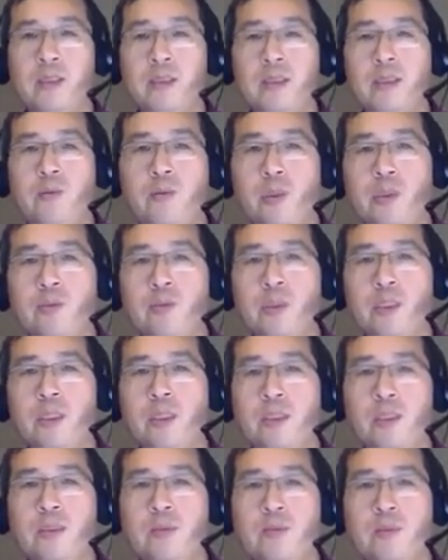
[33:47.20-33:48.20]
So
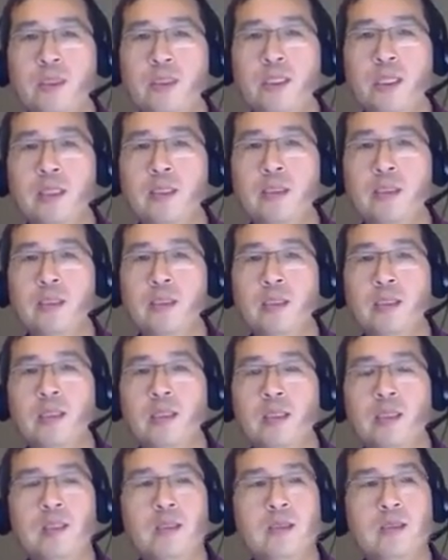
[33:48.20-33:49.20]
the changes is
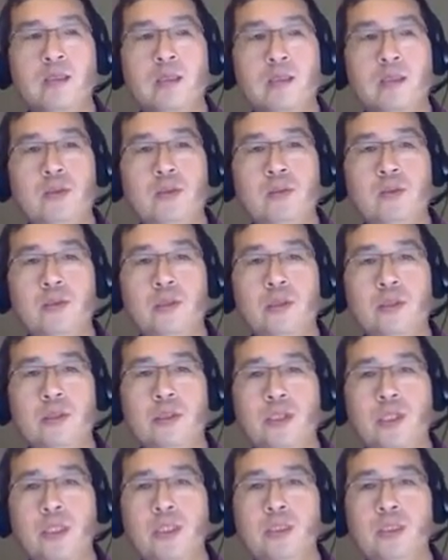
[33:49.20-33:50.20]
only the course number,
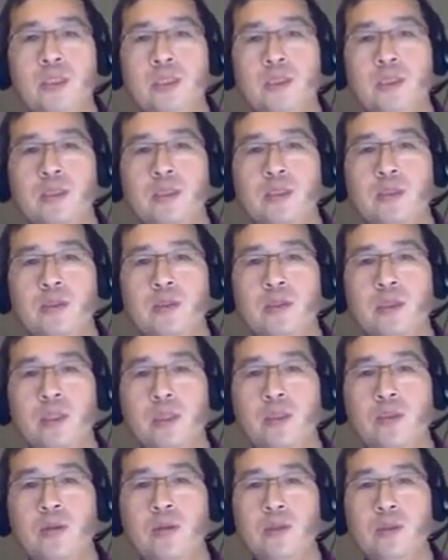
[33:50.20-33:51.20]
others doesn't
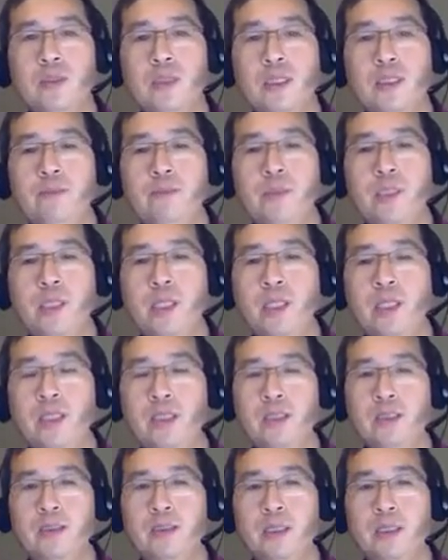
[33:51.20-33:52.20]
change. So in fact
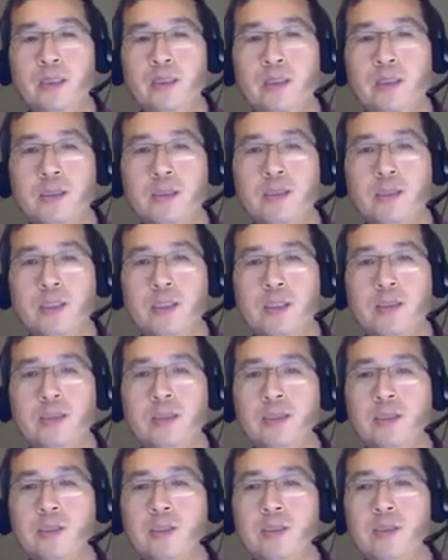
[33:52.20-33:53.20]
we
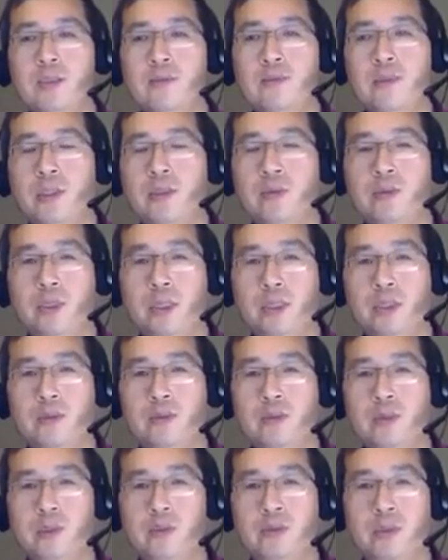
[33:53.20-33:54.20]
coded this one
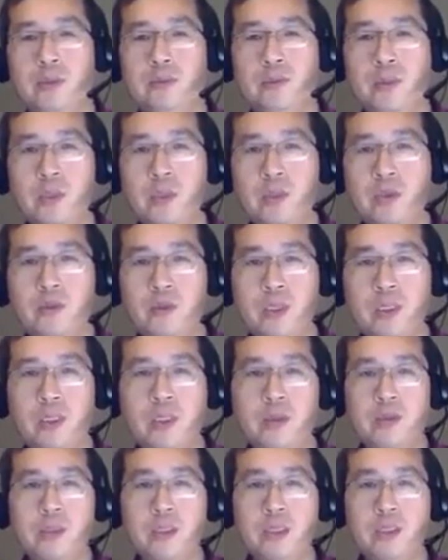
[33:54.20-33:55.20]
as a SQL
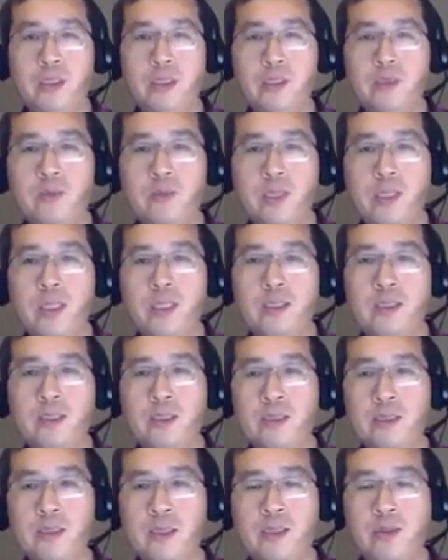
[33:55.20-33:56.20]
query,
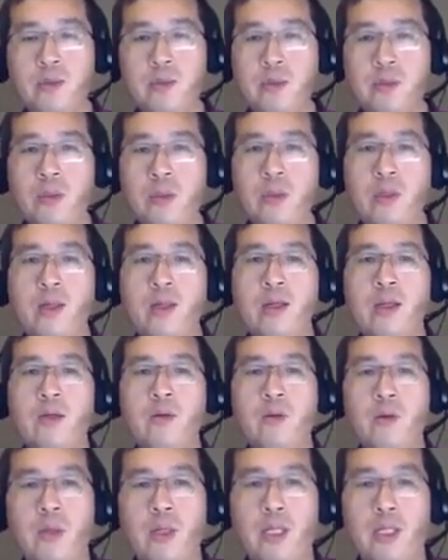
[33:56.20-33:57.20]
but in
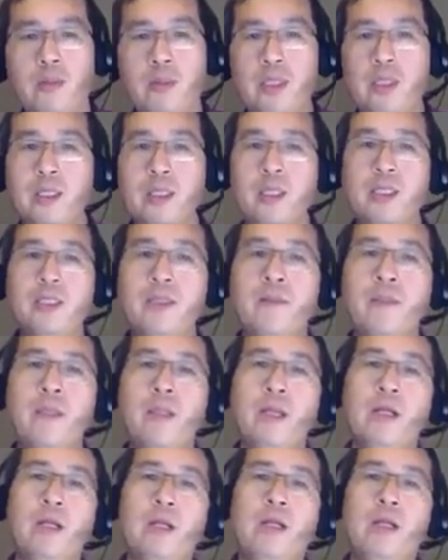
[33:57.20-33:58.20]
the past, in the
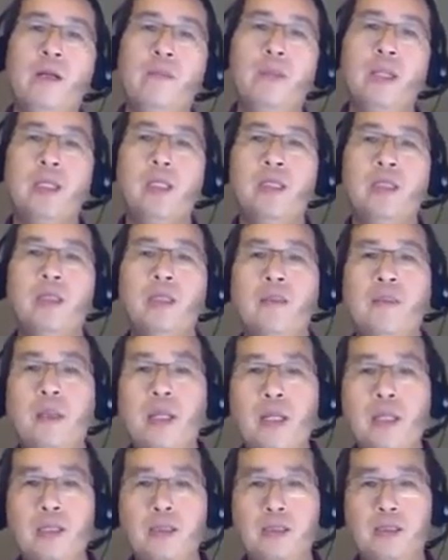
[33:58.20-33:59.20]
file system, we
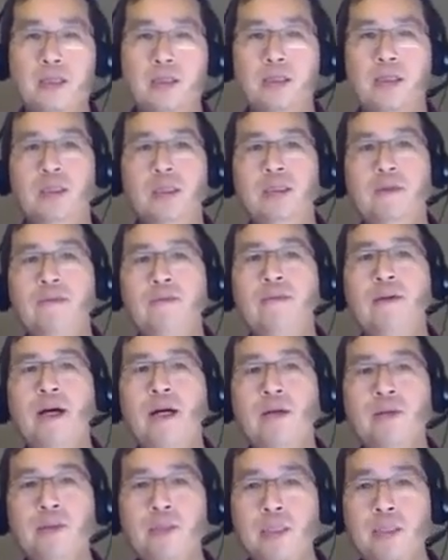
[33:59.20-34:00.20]
cannot do that
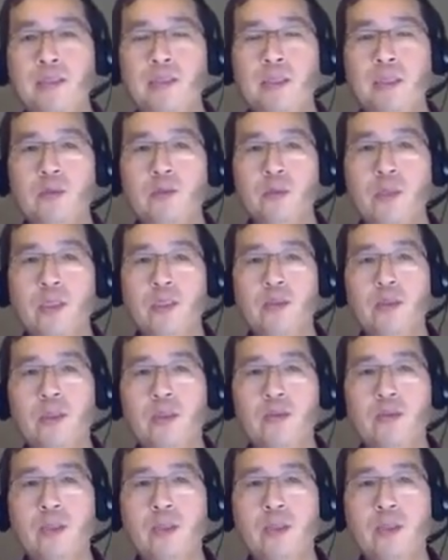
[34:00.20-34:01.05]
because we don't have that